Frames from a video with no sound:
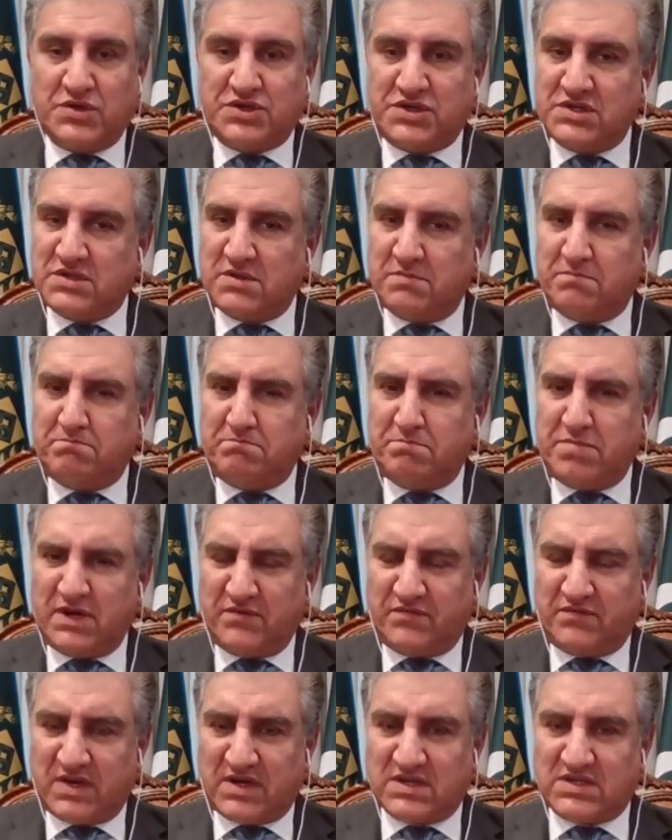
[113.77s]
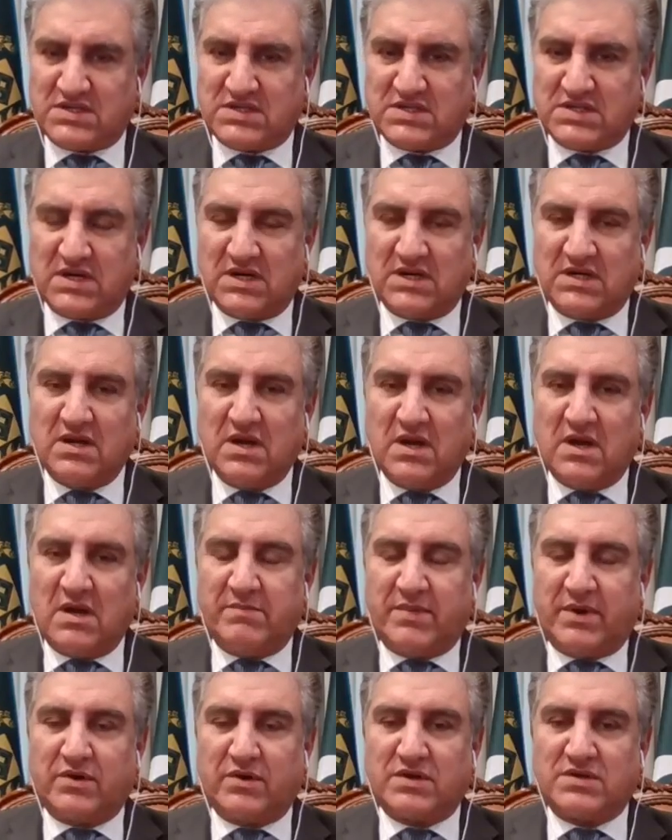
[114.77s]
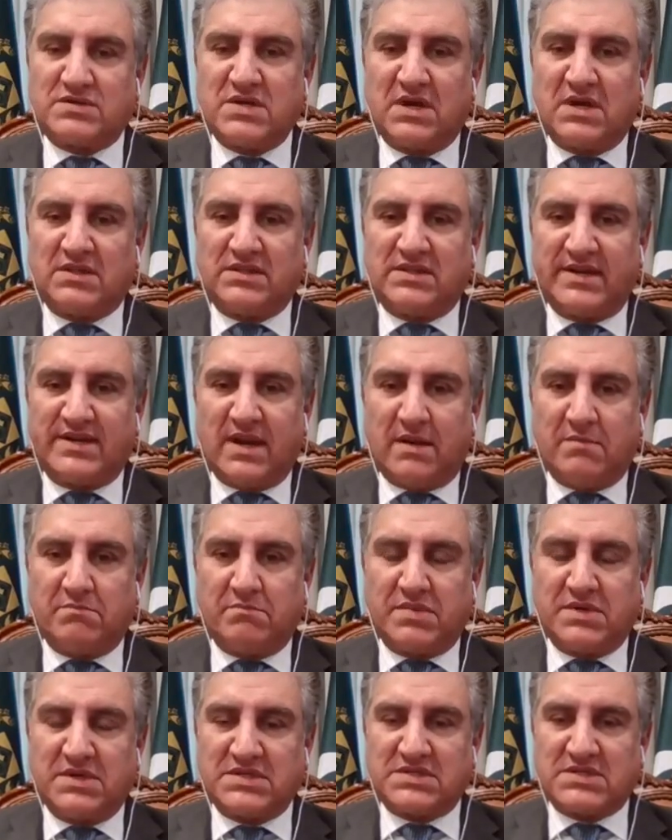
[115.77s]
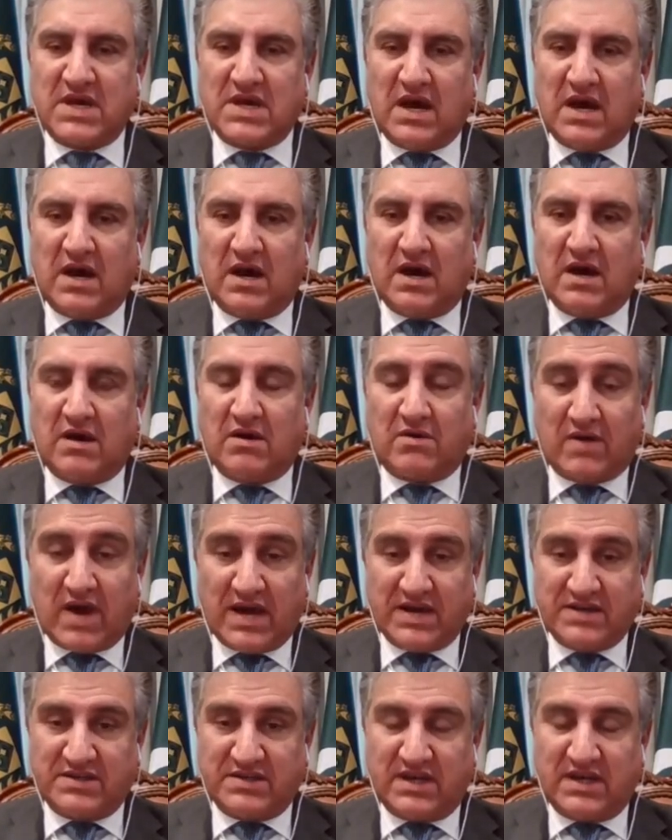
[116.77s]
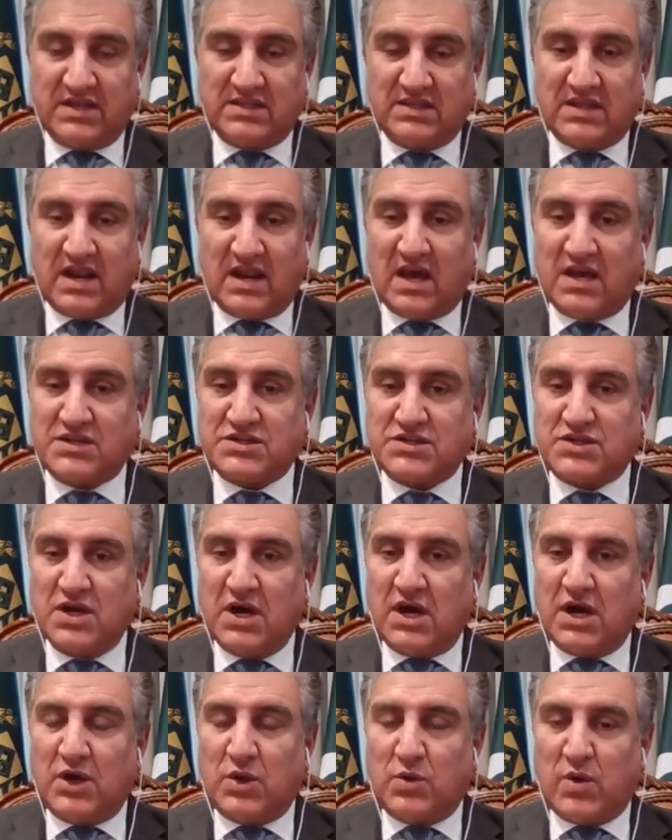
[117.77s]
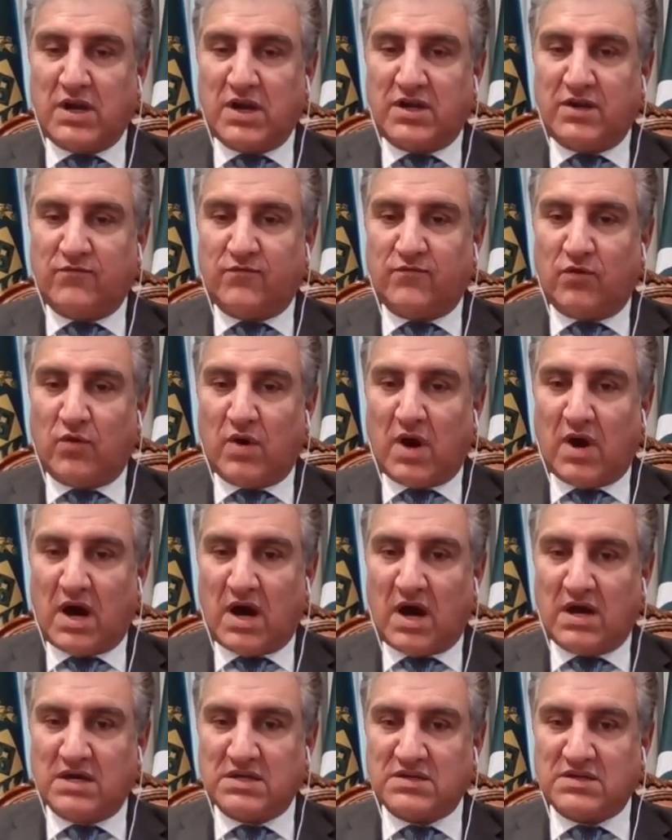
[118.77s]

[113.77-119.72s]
which is a bit of a concern because the numbers are rising. In the last 24